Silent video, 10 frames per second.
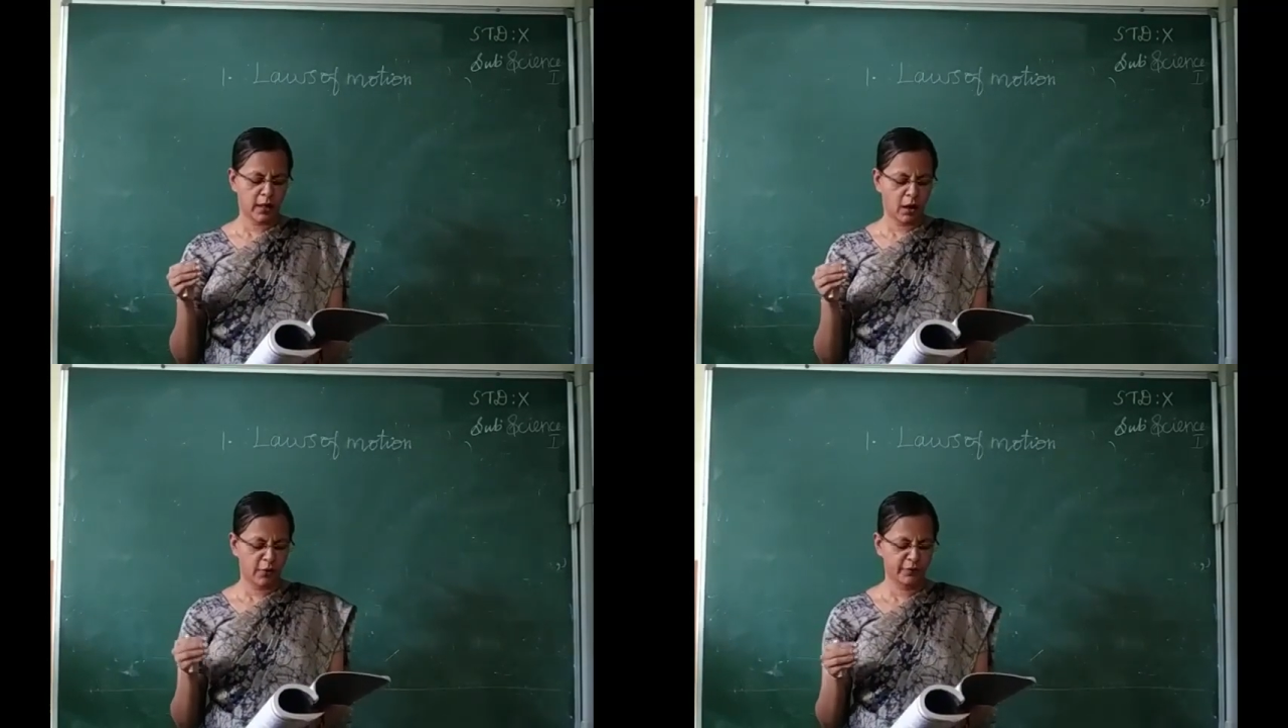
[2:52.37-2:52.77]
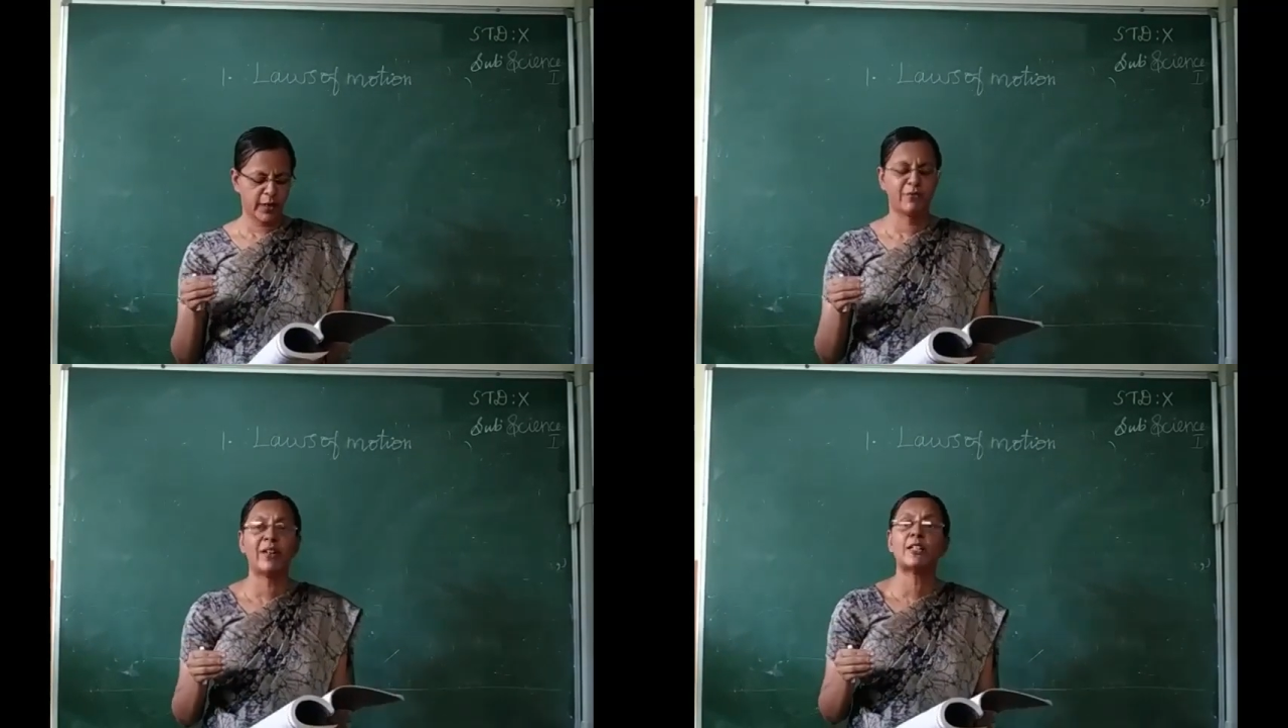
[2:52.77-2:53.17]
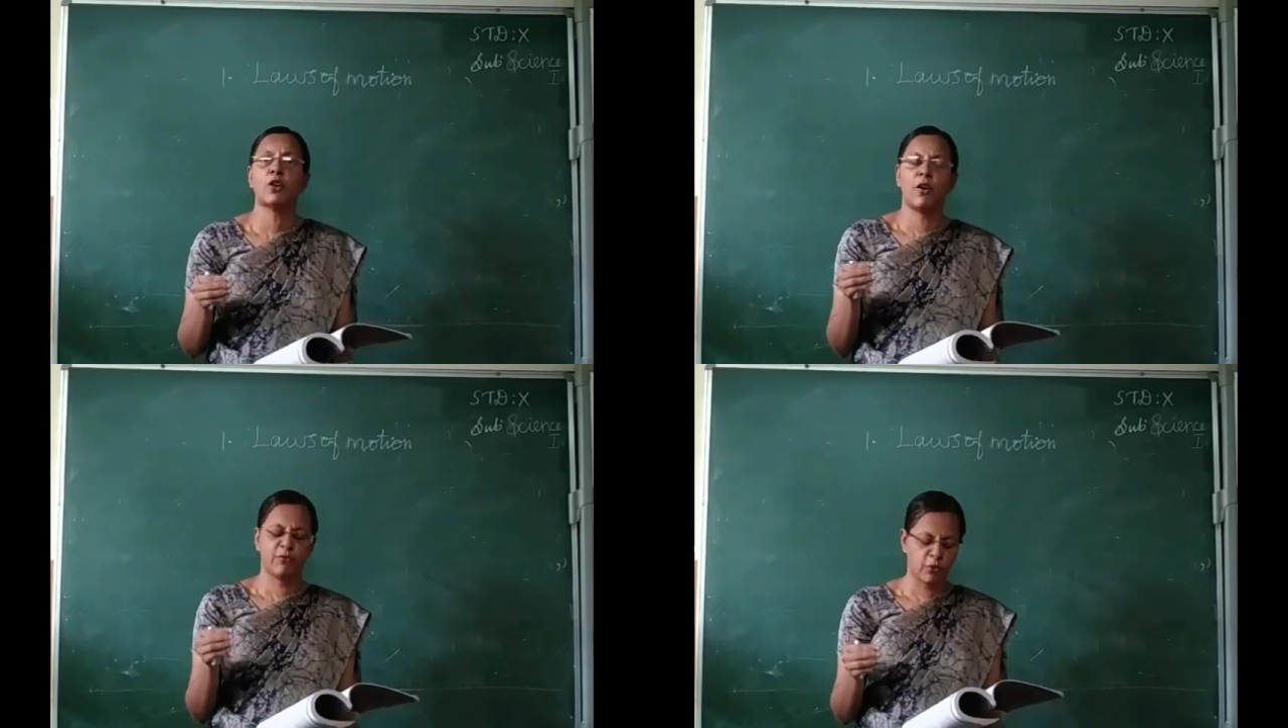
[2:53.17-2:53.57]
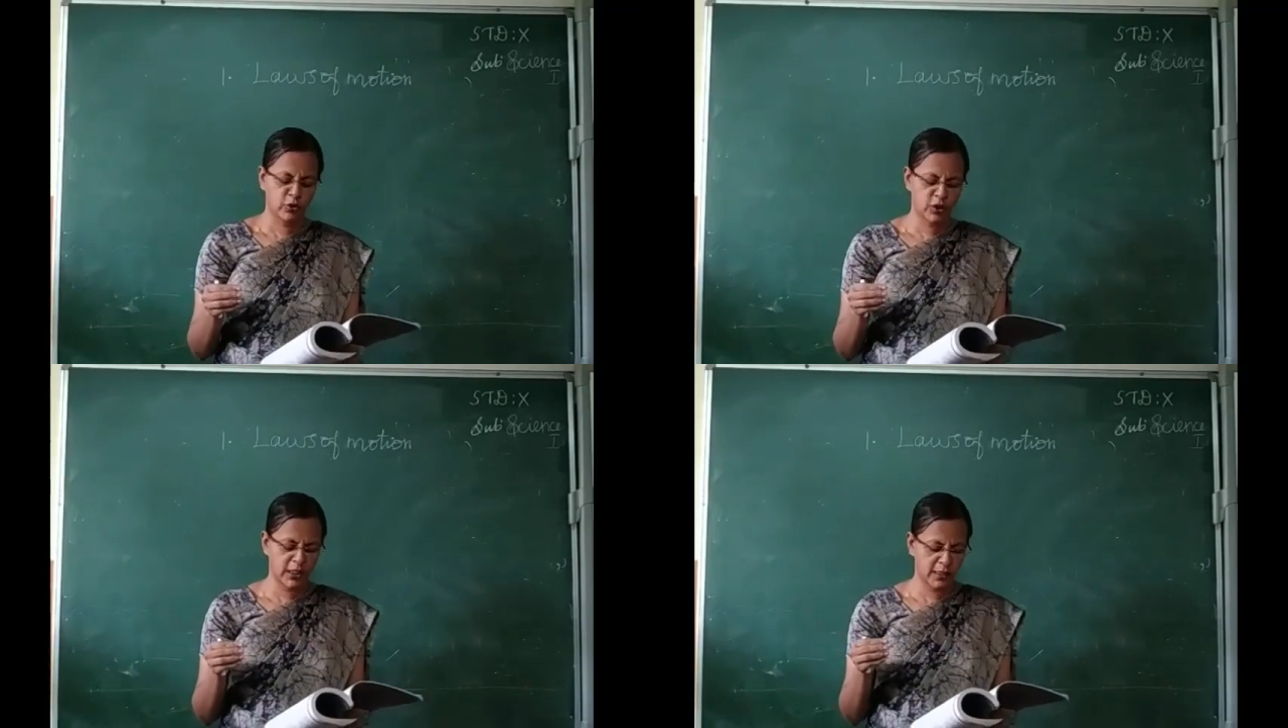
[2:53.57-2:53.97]
of effect of
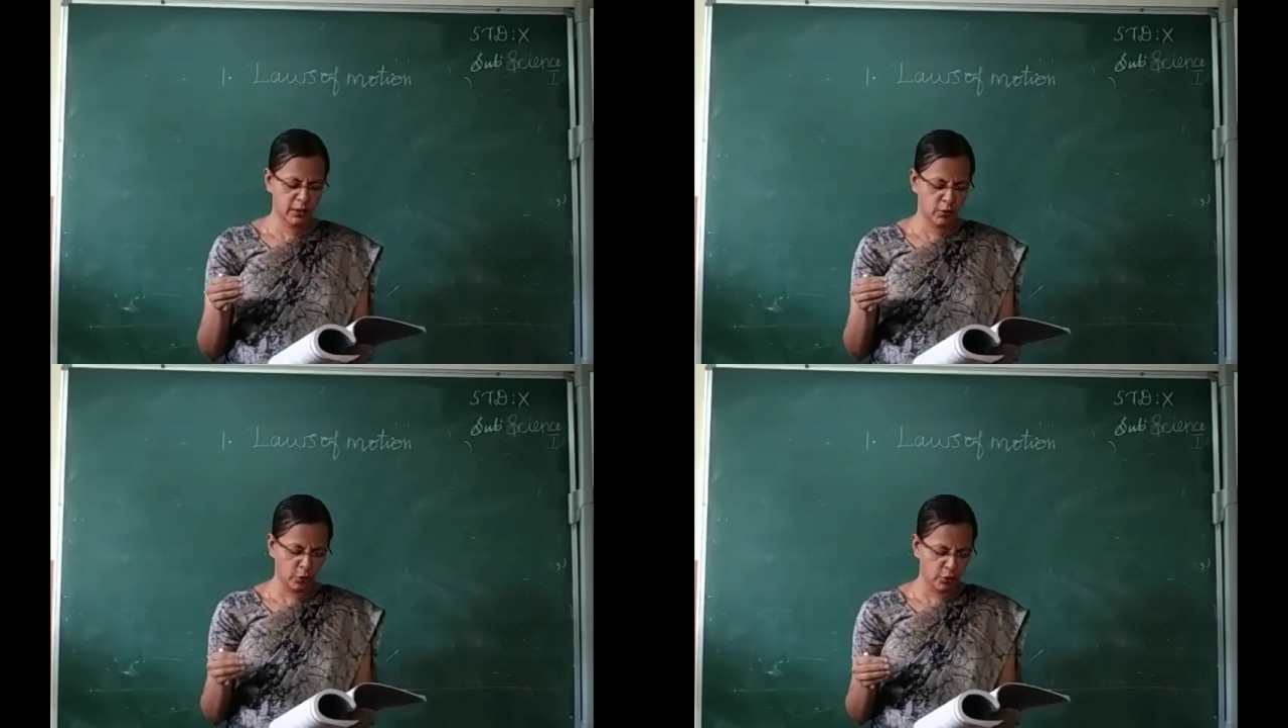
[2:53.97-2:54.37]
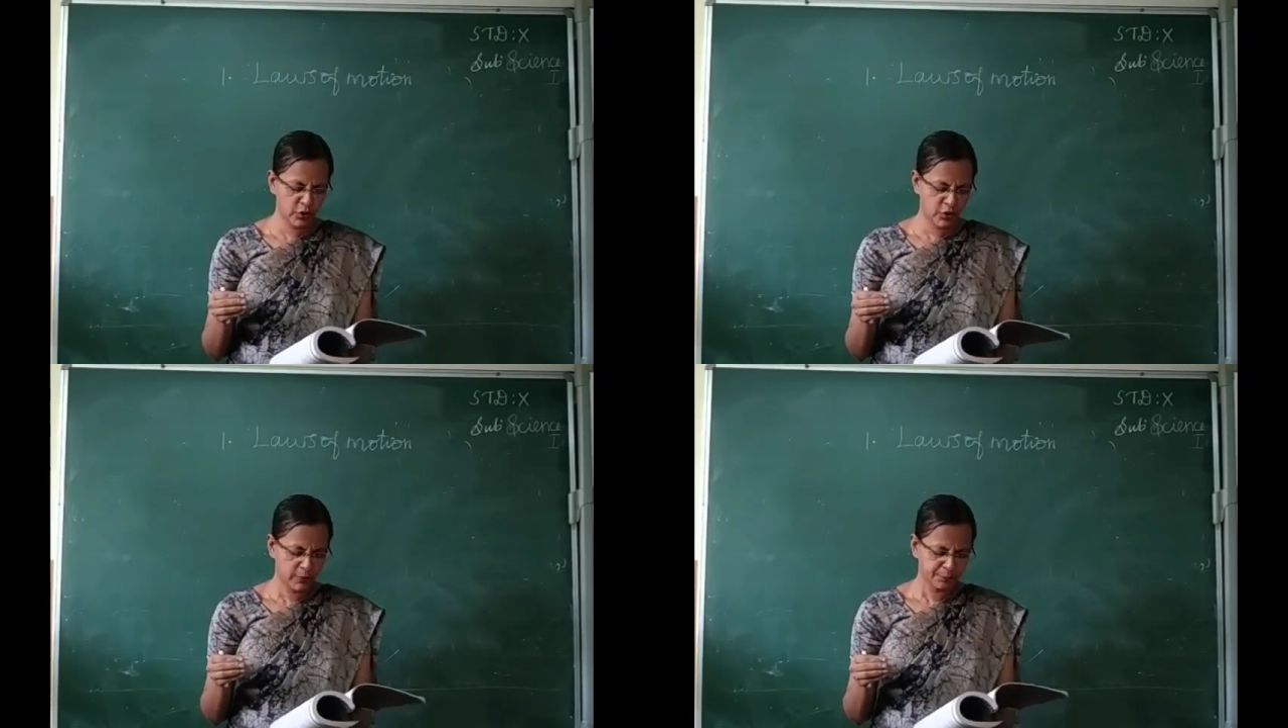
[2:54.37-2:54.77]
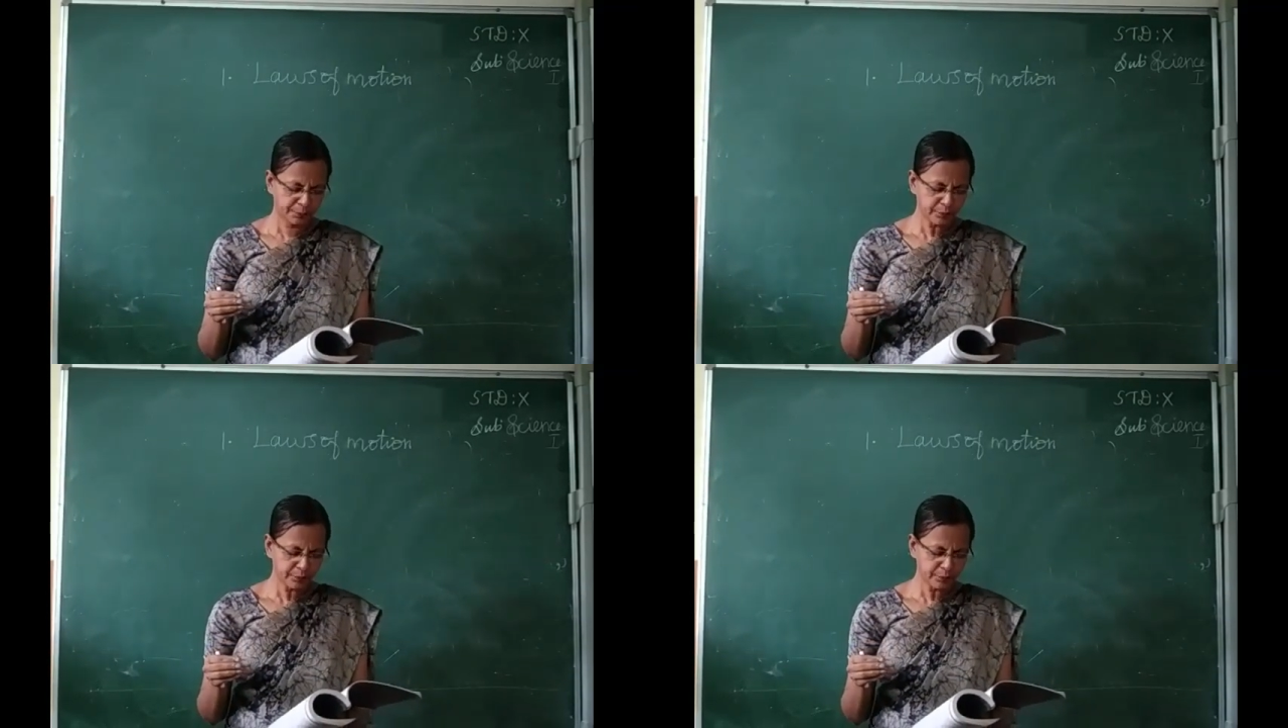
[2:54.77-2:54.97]
force used?